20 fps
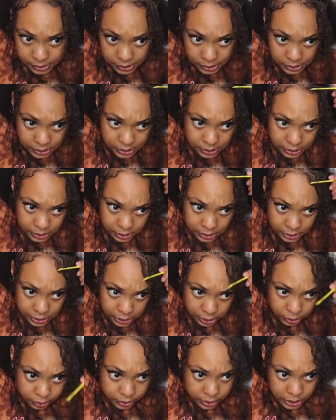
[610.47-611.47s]
It's
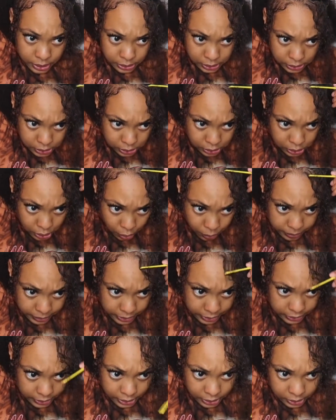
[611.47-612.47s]
literally so many
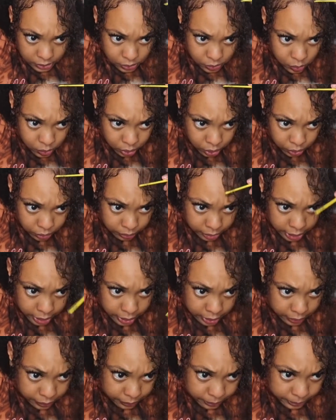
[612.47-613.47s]
things going on right
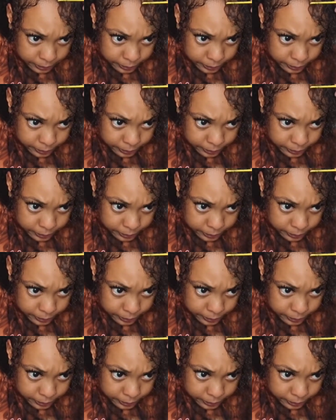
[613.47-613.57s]
now.